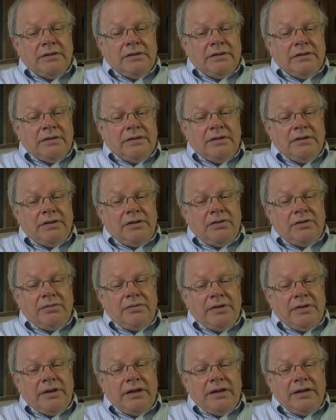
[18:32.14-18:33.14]

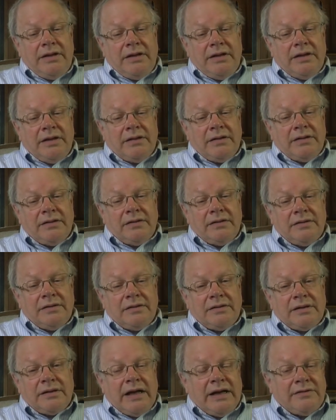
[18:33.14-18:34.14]
the
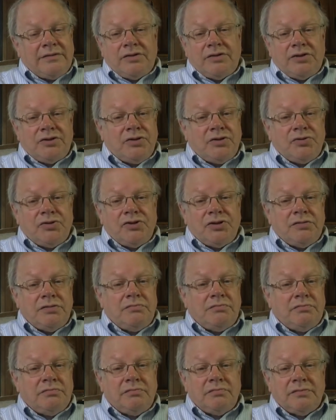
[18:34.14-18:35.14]

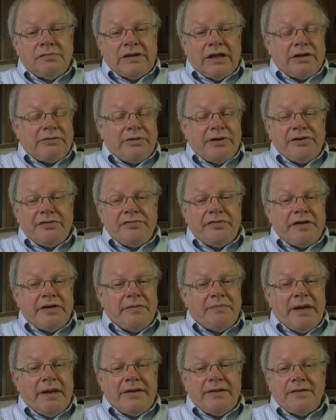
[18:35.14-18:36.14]
Constitution, Declaration of
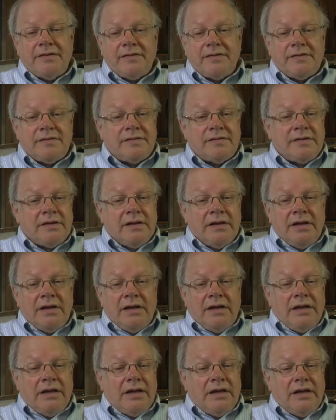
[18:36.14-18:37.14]
Independence,
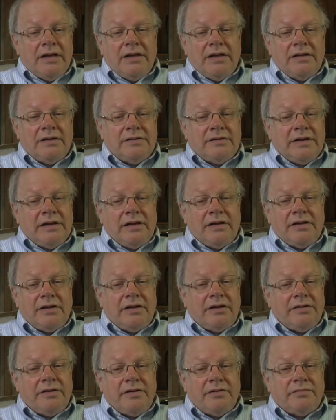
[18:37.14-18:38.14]

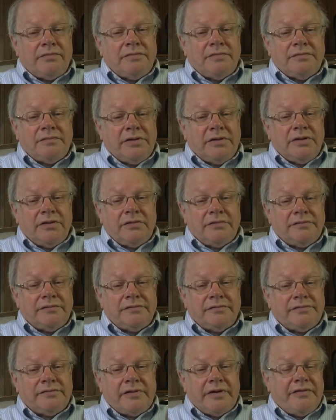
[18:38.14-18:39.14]
declared
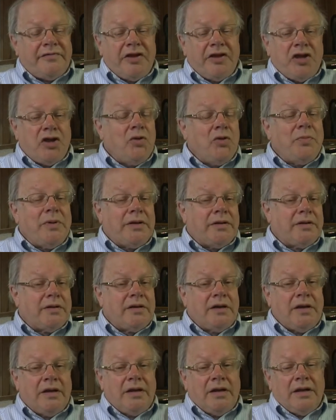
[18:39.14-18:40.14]
for every human
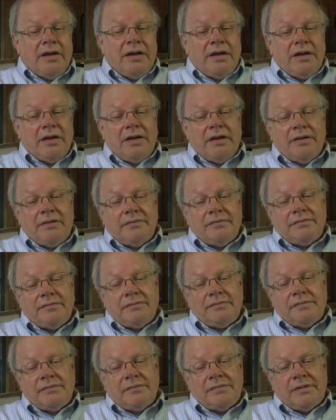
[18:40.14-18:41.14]

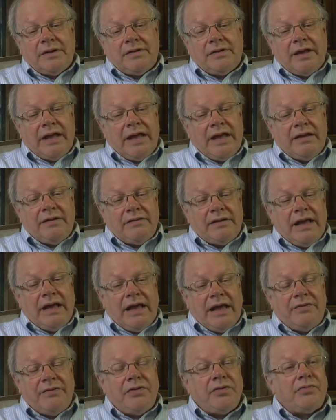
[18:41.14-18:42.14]
that they
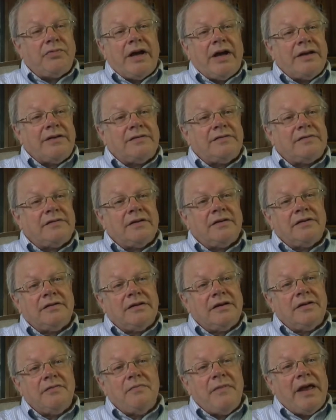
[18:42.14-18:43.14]
had the rights. It
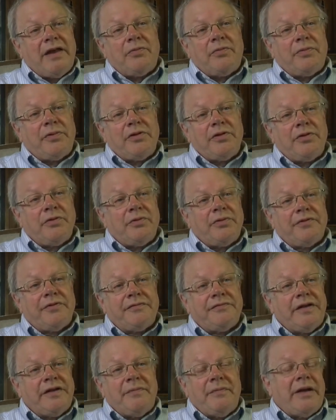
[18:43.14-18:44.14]
didn't matter whether you were
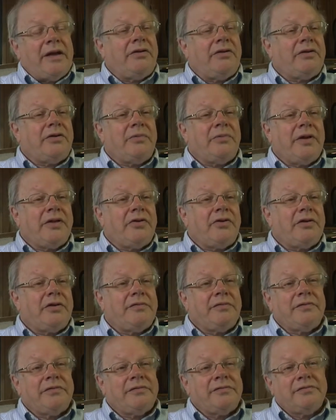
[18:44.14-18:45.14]
female or whether
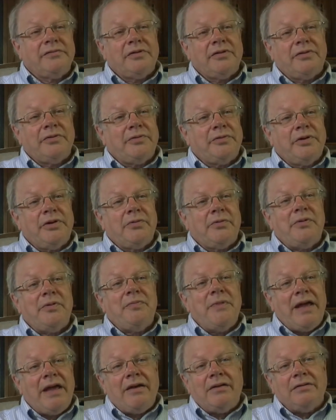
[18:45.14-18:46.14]
you were
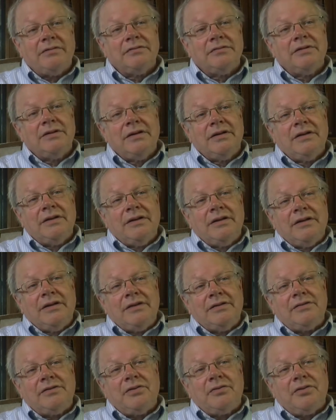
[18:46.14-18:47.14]
male.
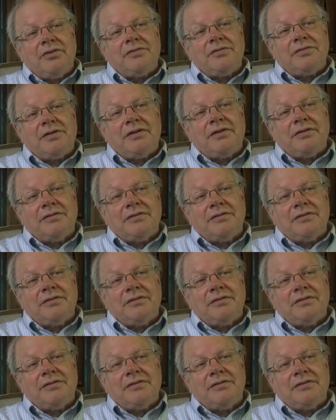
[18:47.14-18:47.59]
So those are,